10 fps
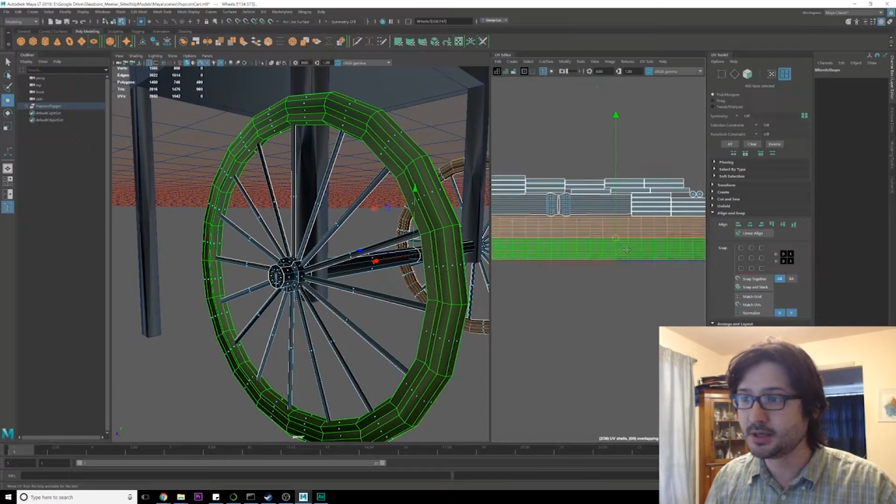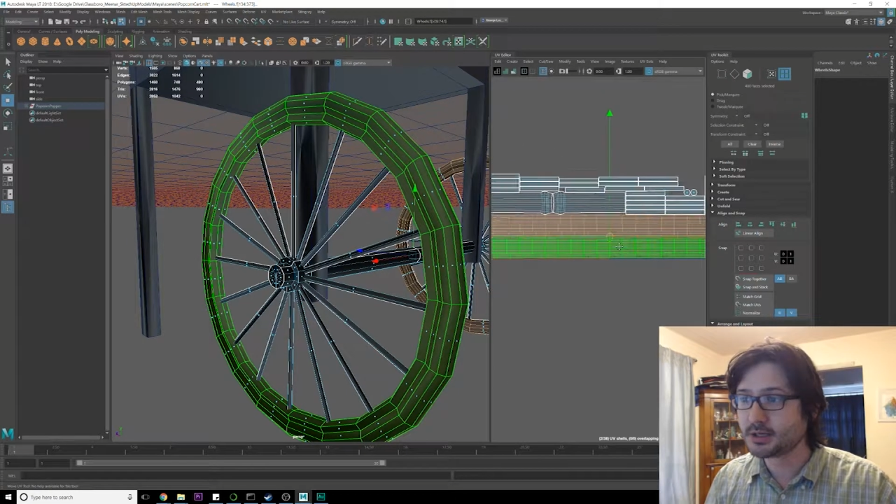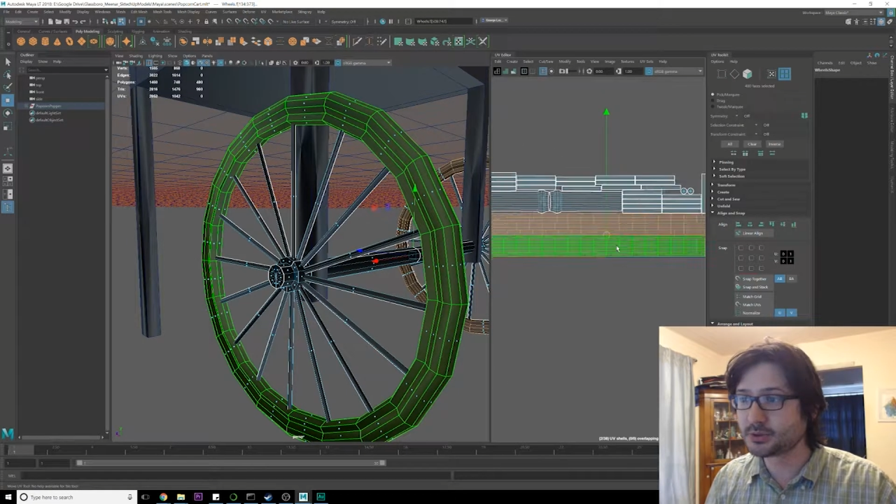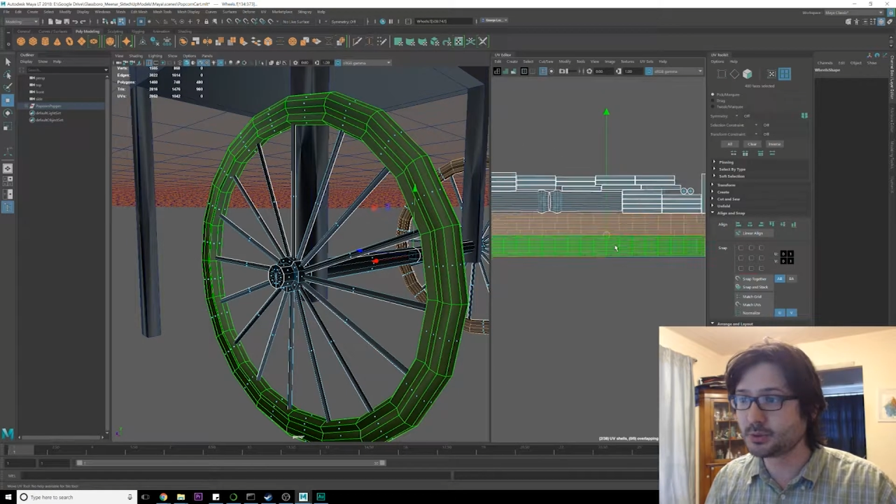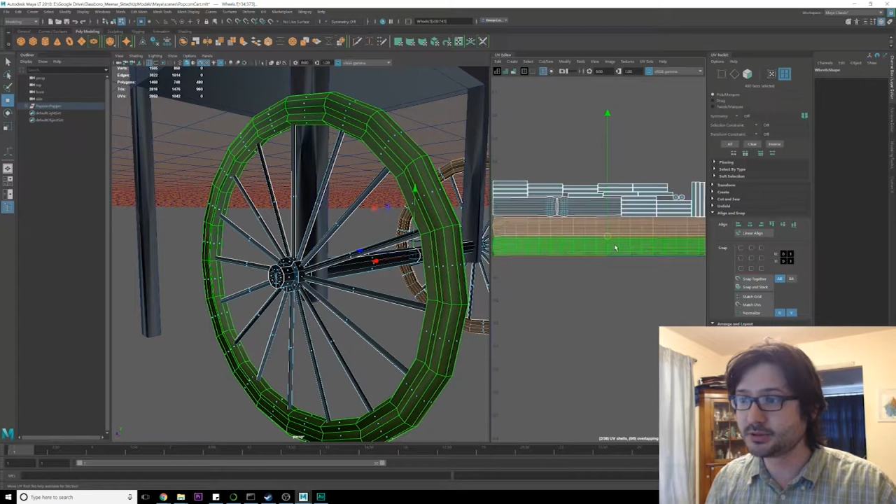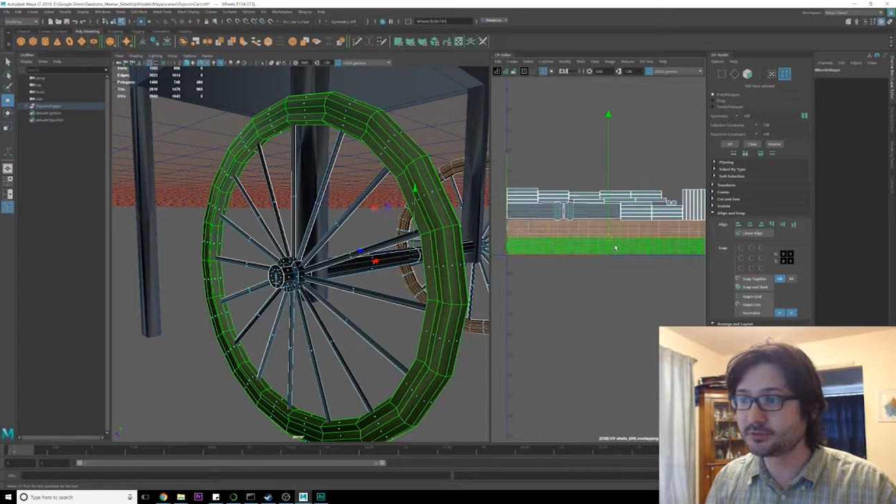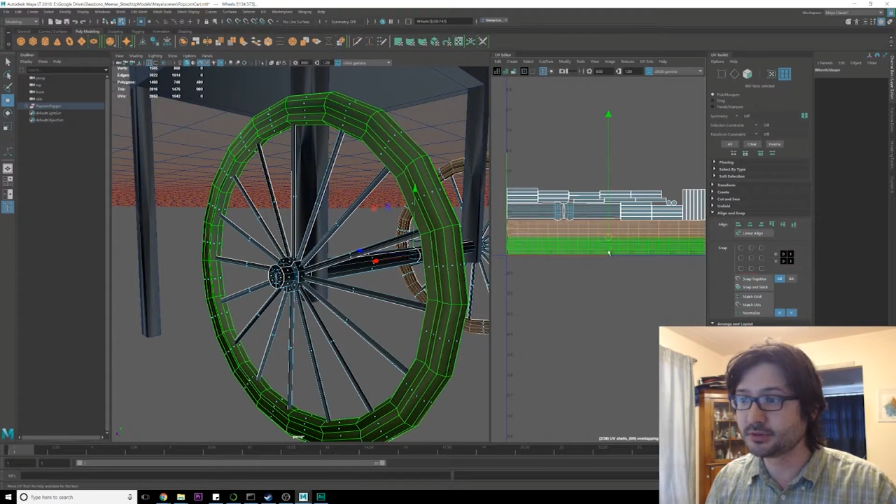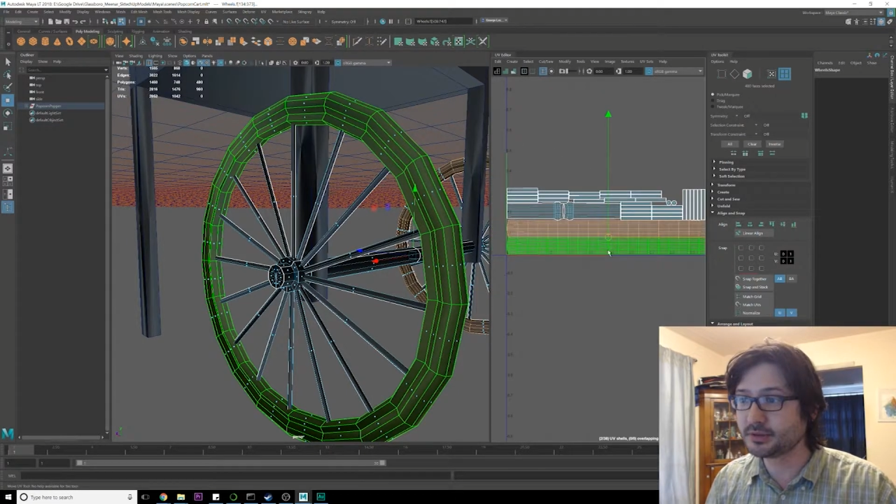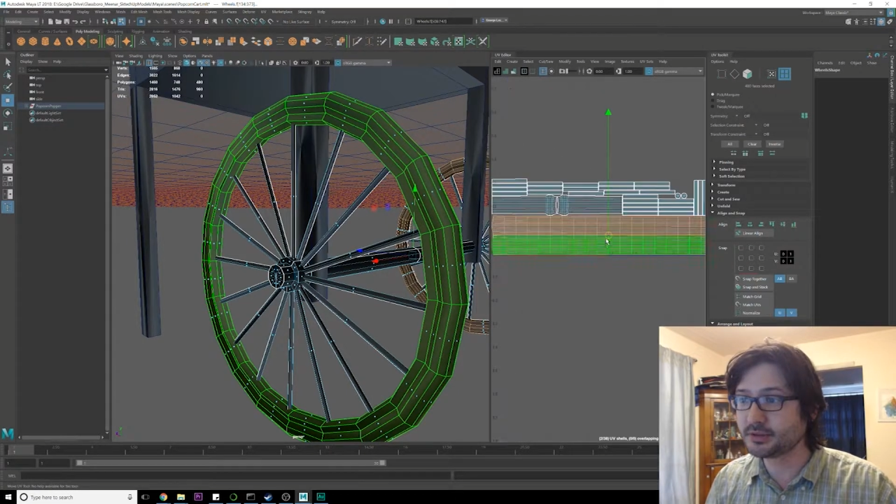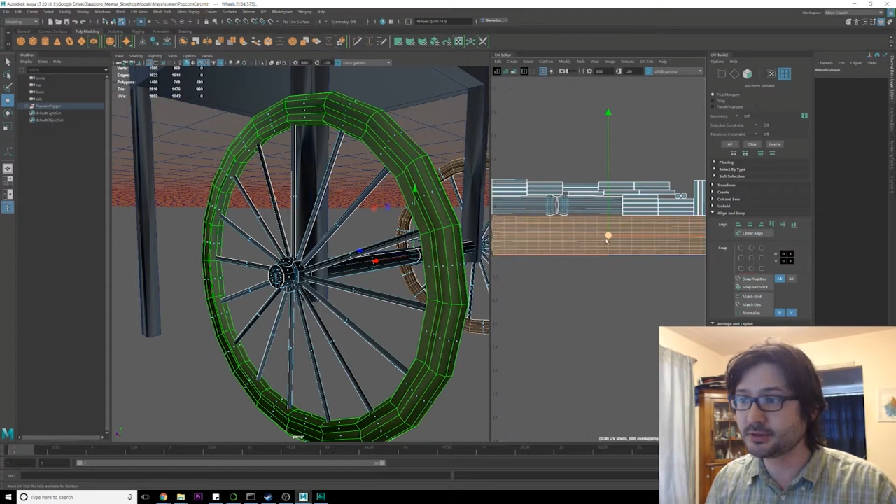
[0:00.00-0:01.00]
So what we should
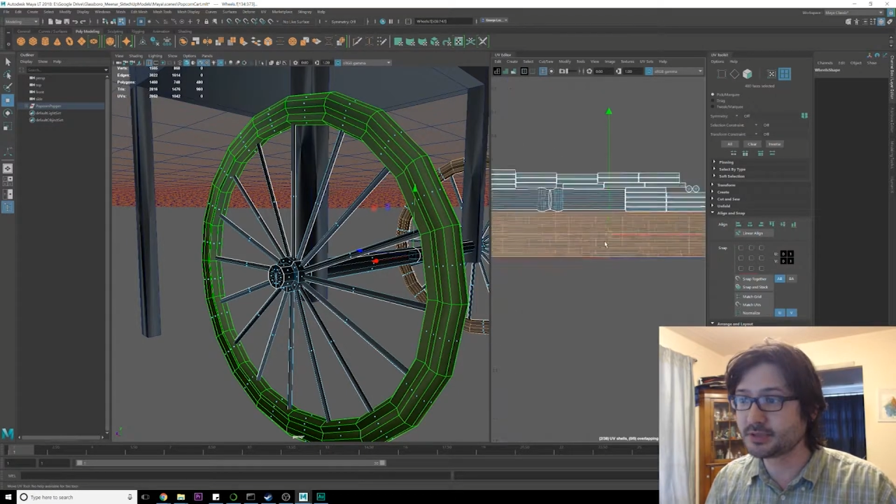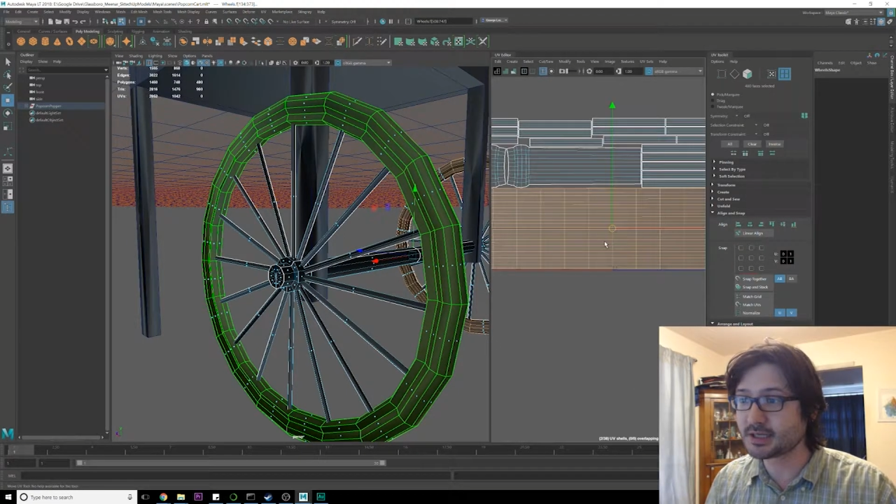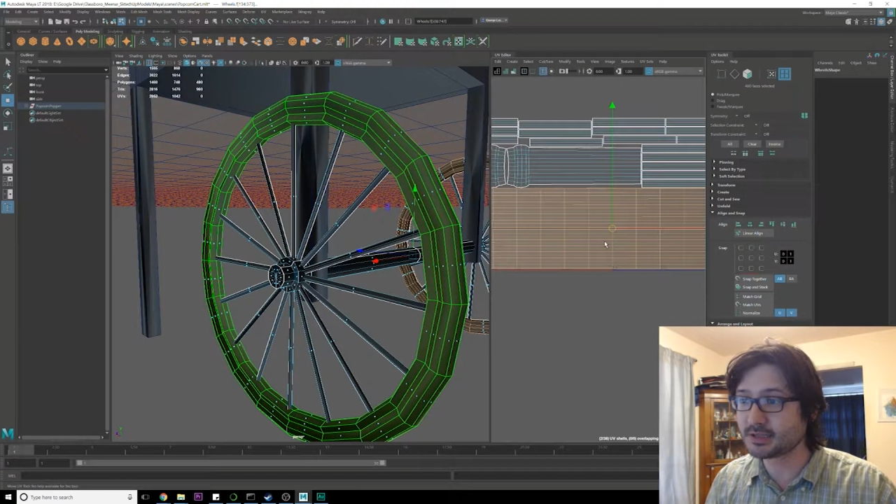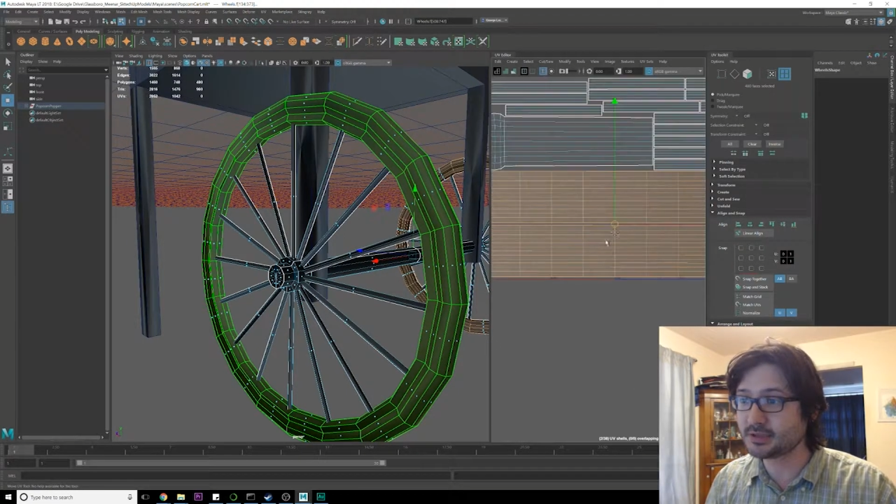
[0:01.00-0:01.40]
really do is cut